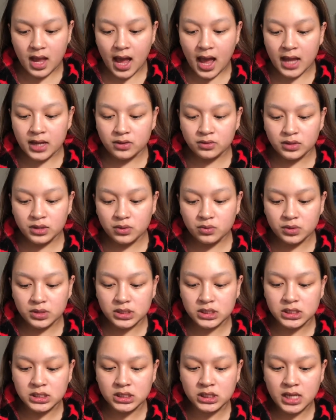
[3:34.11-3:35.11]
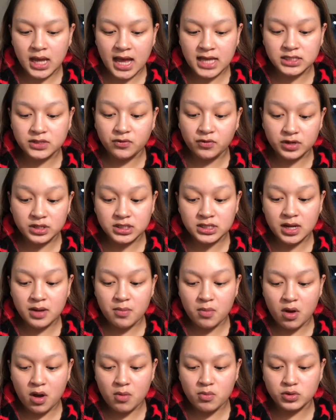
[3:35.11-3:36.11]
I only went to as a first time
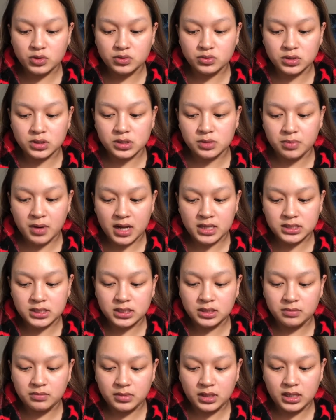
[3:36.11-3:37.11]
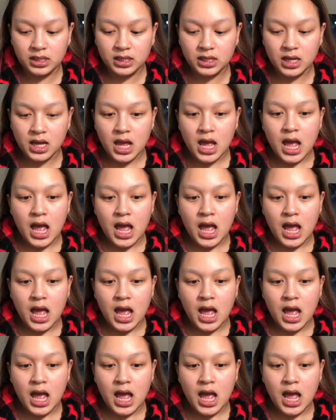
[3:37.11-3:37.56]
mom, which was surprising to me,